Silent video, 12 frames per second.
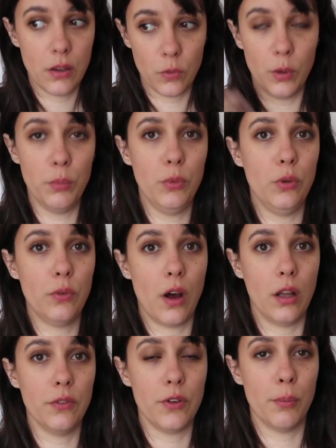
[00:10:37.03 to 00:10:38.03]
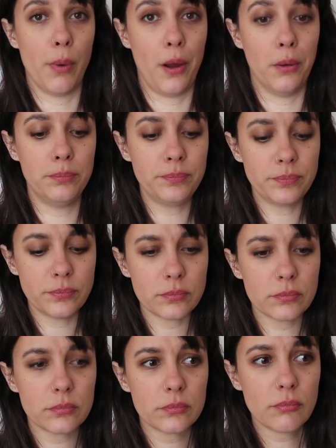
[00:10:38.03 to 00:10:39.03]
remove all of your balm.
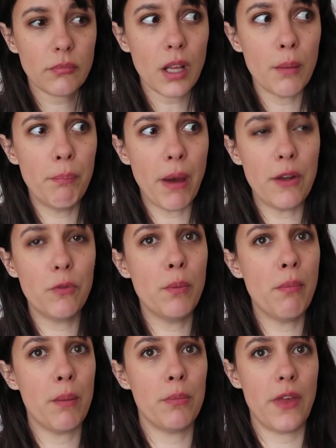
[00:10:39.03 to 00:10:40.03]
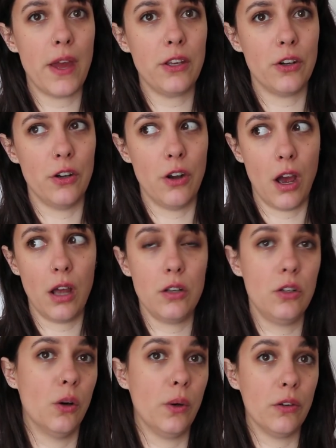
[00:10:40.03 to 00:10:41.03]
But remember that you're
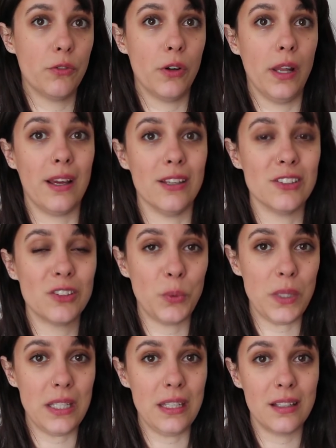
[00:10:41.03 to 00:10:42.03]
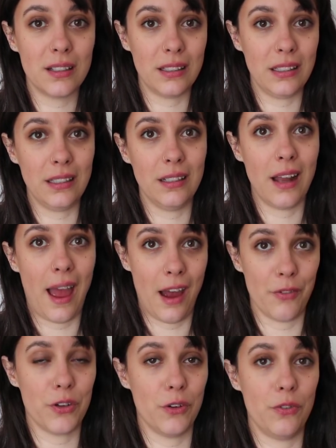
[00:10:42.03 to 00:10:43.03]
not going for like a squeaky clean
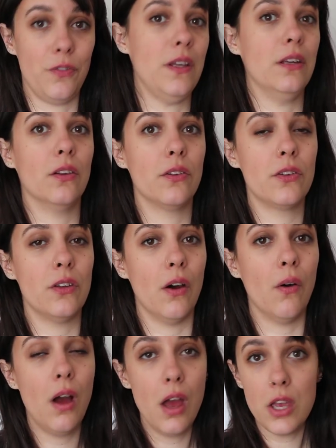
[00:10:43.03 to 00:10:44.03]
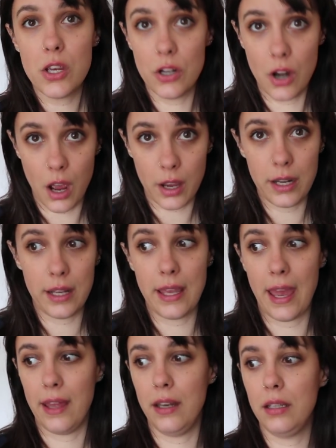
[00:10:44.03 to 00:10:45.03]
after feel. So you're not gonna
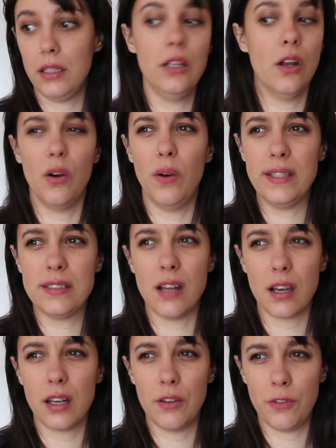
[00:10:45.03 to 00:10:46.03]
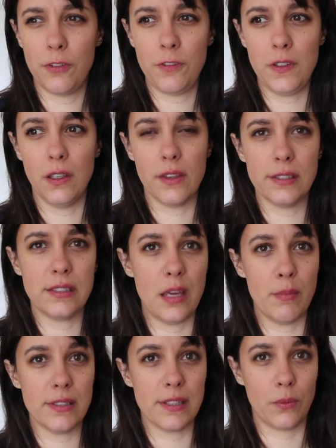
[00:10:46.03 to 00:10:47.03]
get, you know, it's not gonna feel the
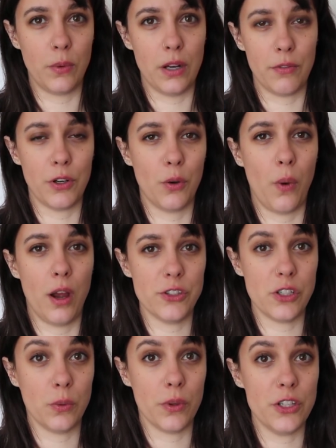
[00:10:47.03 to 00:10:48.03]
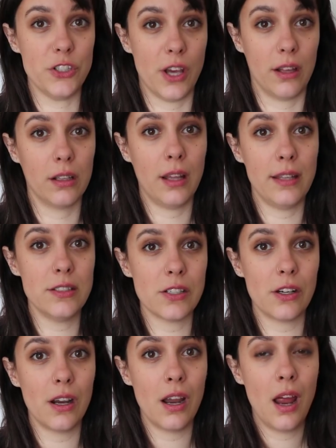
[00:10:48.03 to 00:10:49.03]
same as like whenever you're washing with a gel
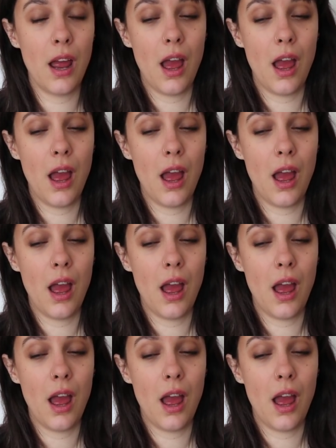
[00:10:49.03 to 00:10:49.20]
cleanser.